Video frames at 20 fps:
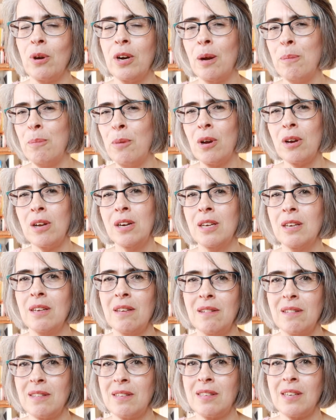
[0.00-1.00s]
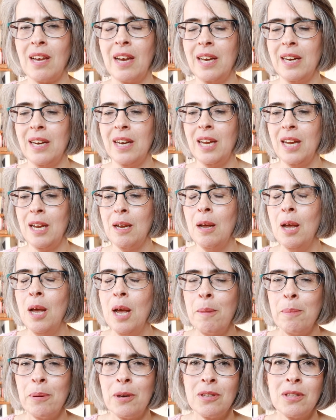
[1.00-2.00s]
And I'm not going to say it here,
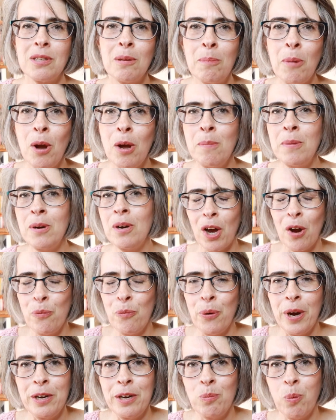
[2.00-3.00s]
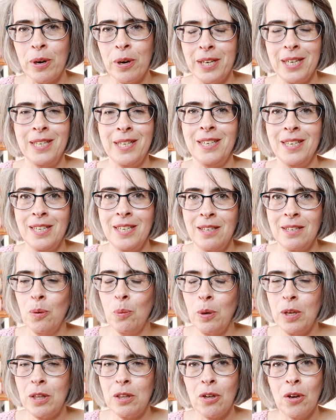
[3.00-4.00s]
because the moment I read what he did
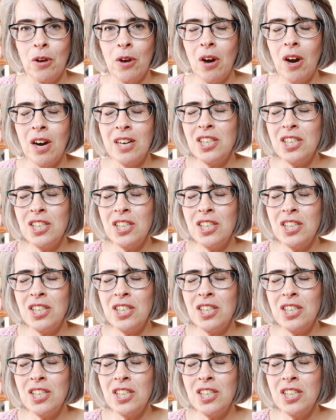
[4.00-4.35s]
with her,